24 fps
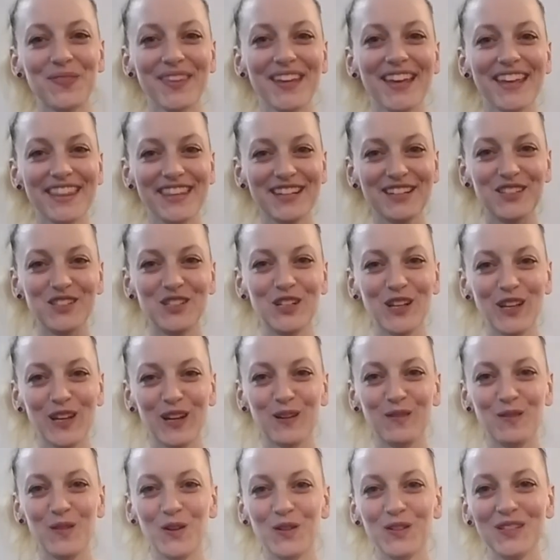the
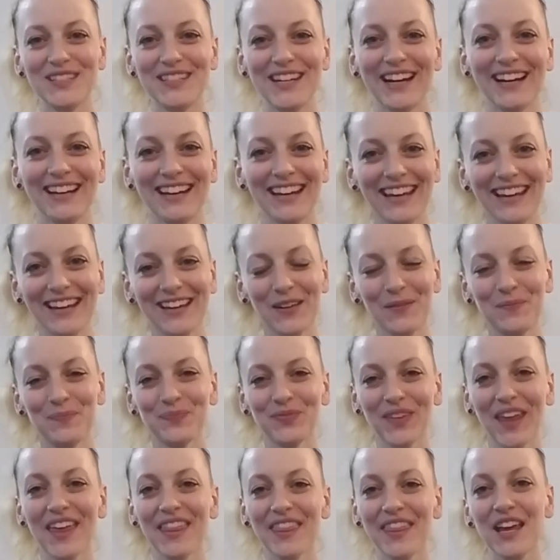Gillian Rhodes technique.
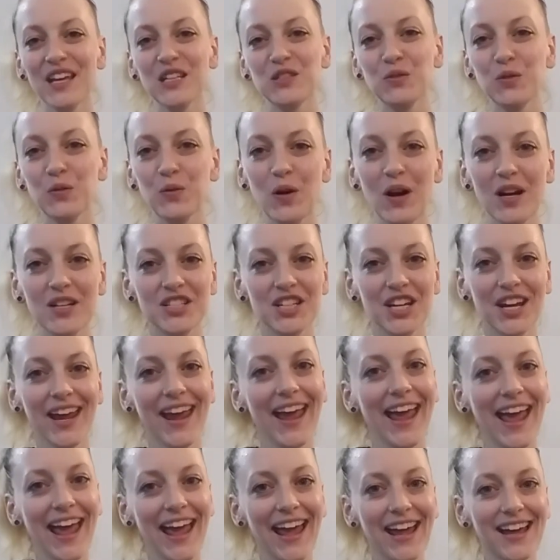Thanks for watching,
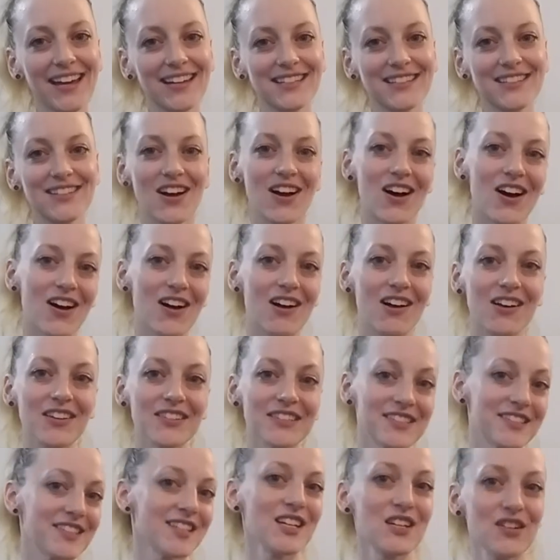and
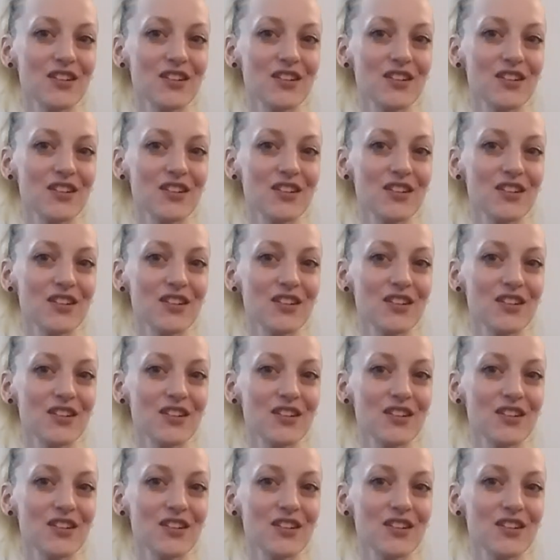I'll see you